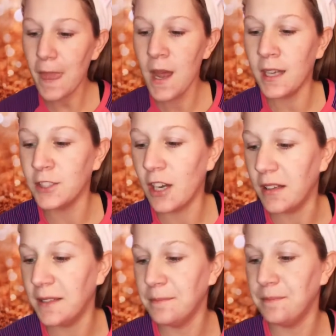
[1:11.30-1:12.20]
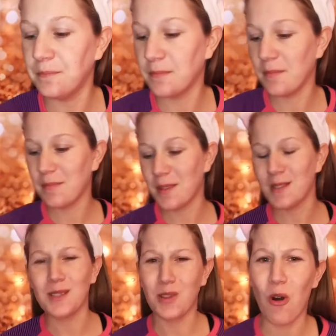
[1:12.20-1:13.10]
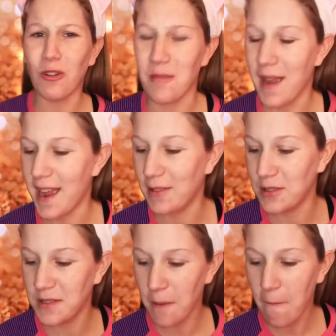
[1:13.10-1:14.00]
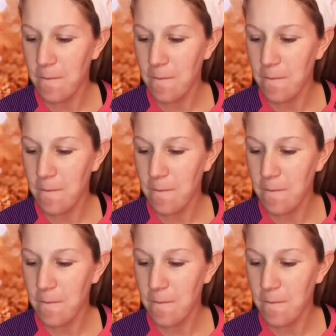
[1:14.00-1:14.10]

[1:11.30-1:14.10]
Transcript: hot chocolate because it's cold in my house.